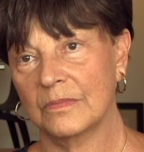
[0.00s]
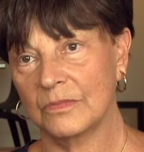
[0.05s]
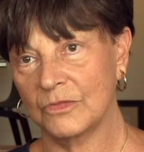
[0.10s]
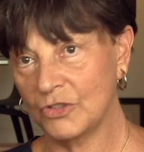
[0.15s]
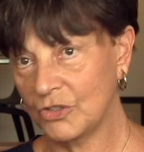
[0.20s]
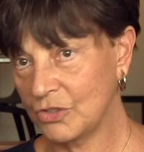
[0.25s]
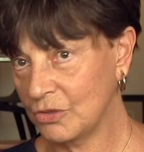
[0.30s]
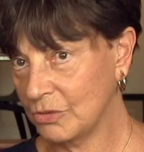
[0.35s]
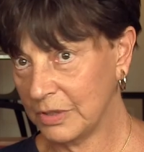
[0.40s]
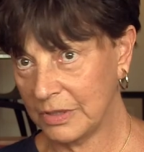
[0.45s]

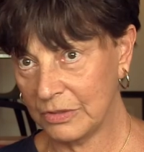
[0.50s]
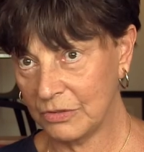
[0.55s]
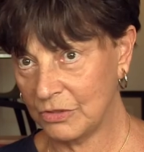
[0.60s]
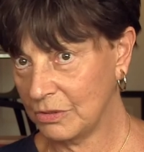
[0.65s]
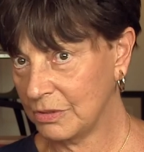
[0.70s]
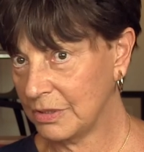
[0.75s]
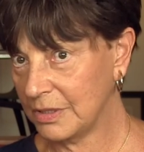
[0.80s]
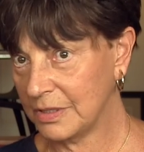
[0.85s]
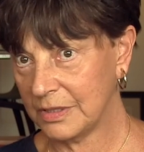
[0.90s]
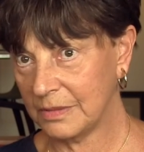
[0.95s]

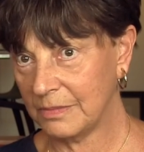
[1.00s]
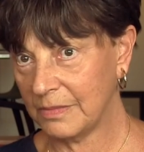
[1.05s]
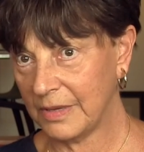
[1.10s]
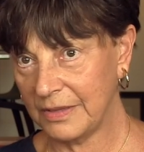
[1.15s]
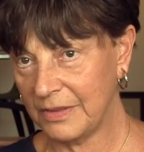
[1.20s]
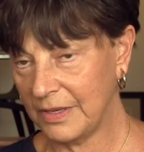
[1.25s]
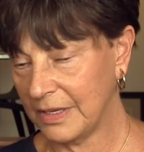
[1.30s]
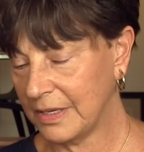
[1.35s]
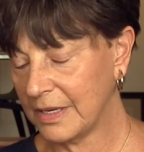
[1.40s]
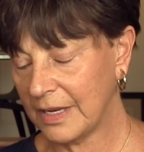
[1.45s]
Judaism.
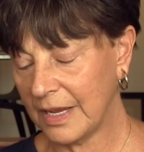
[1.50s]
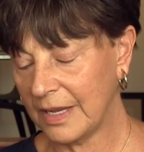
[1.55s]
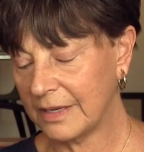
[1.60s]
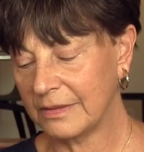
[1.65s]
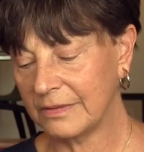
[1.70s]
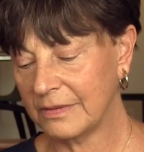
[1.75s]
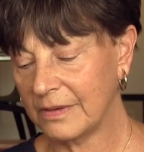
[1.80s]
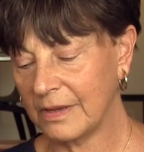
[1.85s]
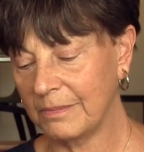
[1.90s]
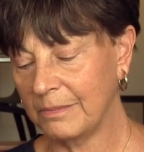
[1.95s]
I think it had
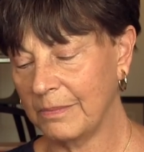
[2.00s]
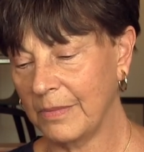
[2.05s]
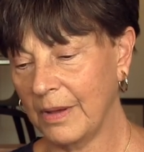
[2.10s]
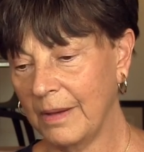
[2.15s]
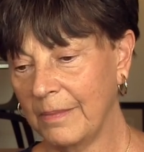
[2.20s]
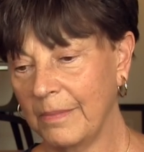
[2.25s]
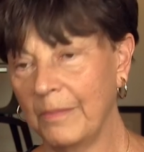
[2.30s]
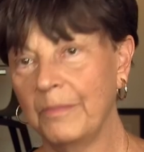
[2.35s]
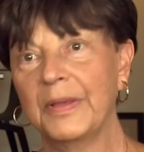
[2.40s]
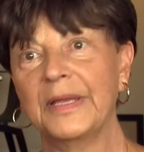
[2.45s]
a,
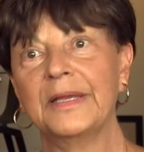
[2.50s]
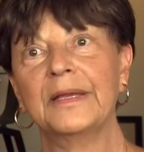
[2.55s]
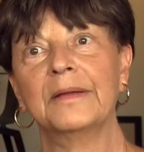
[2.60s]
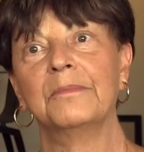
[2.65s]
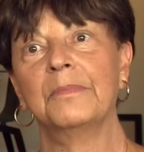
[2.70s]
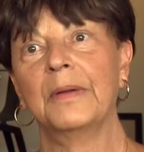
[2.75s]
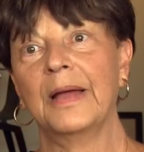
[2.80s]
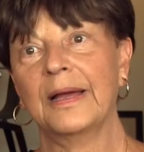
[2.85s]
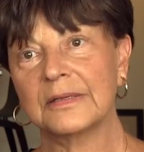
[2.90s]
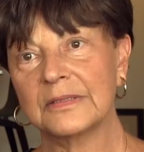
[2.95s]
a, a big
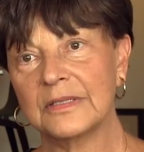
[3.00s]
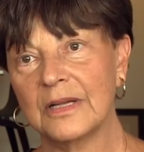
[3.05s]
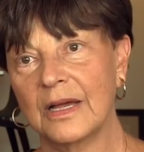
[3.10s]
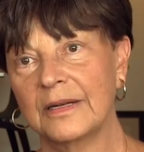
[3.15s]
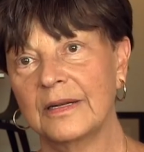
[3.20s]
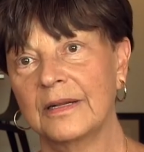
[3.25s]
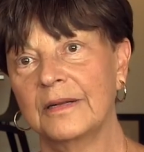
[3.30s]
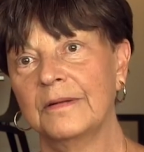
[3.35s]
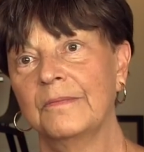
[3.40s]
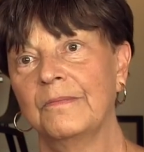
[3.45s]
impact
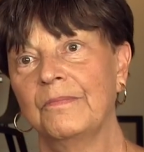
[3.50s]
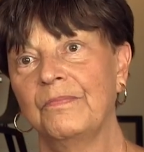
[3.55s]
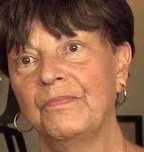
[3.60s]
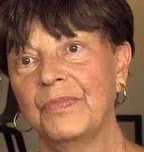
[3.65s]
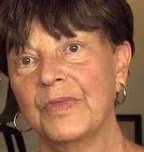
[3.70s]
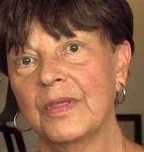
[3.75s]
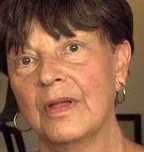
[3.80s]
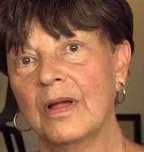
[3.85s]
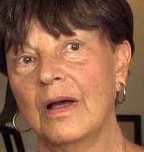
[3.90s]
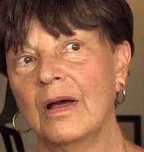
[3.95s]
on it.
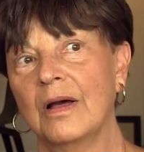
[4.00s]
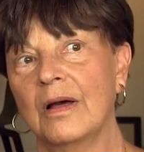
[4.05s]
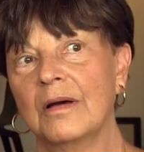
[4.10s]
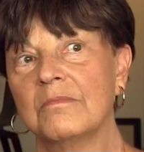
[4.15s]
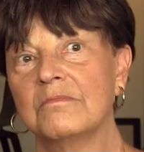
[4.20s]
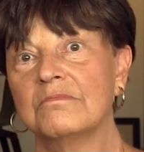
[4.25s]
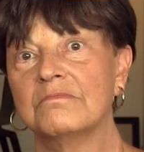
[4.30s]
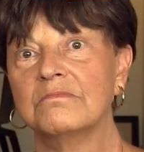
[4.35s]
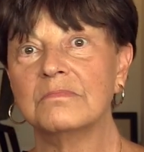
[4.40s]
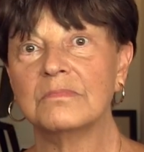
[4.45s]

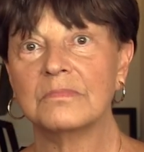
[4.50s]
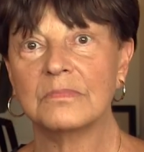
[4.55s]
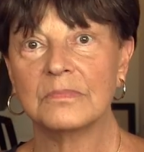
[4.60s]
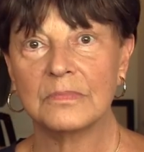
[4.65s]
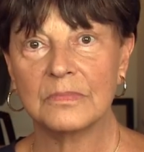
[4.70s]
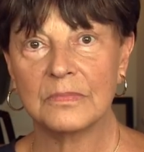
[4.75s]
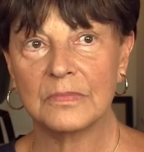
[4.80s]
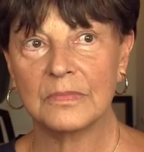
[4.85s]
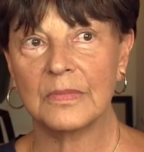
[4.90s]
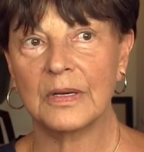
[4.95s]
Um,
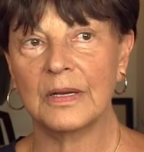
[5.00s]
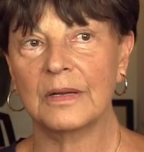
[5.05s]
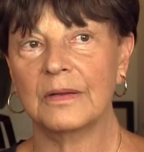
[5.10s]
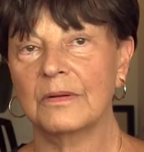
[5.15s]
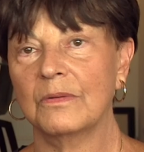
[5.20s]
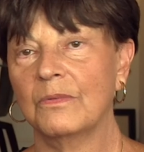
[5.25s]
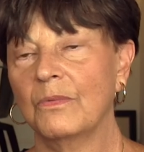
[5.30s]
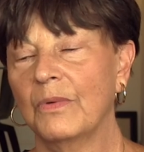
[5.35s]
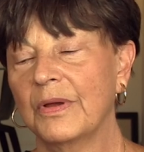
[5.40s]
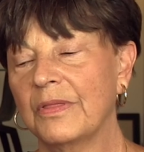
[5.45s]
uh,
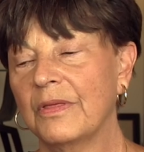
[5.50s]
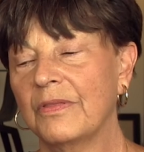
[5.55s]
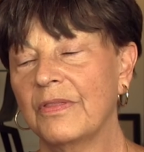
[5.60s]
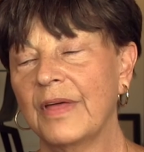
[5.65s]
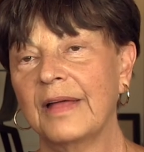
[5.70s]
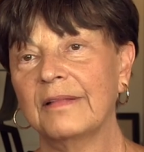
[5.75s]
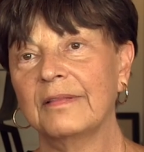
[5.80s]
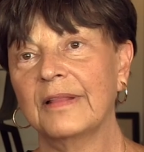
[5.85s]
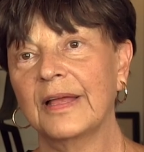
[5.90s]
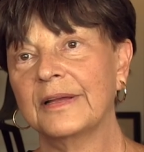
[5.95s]
whether
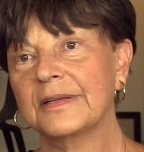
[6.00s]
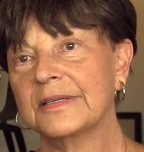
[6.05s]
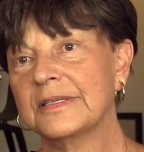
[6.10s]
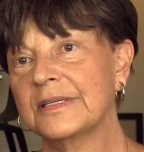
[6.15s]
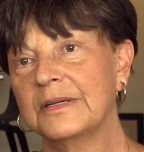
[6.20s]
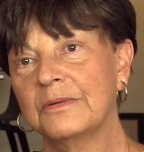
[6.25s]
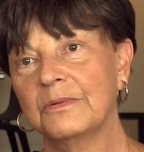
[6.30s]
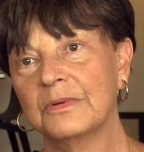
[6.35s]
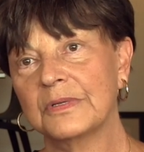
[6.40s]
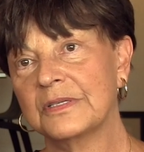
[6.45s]
that
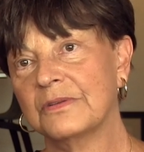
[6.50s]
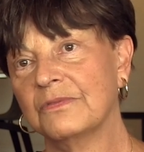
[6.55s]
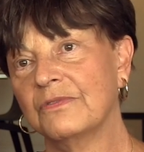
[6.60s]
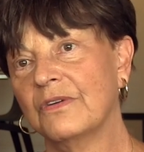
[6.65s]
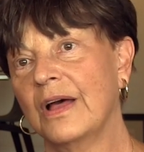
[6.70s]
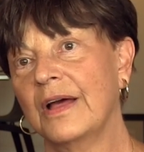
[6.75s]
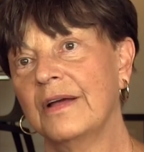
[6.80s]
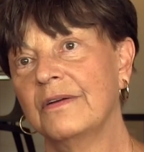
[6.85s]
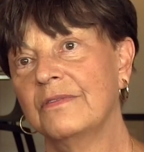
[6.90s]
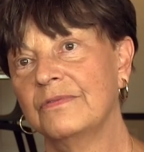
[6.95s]
legacy will
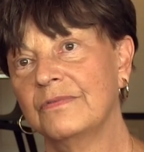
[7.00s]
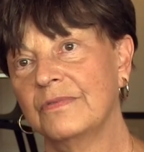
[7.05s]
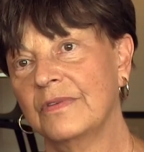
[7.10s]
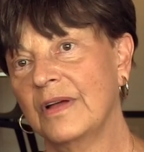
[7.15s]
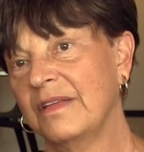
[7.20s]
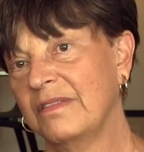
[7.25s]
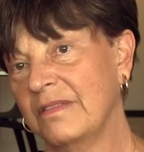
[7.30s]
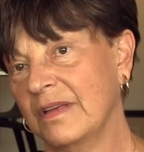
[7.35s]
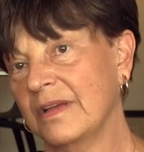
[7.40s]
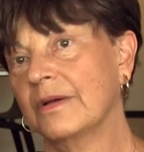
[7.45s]
survive,
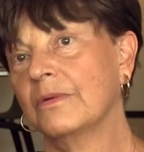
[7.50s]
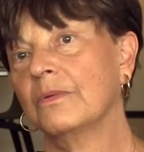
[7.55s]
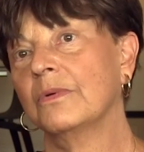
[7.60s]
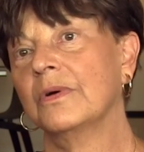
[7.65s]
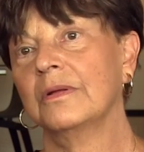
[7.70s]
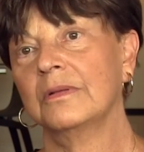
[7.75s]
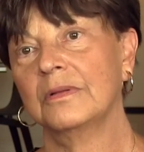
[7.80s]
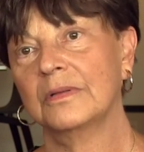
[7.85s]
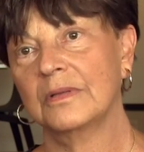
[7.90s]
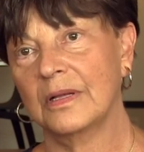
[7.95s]
I think it
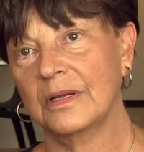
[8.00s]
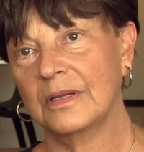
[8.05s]
will.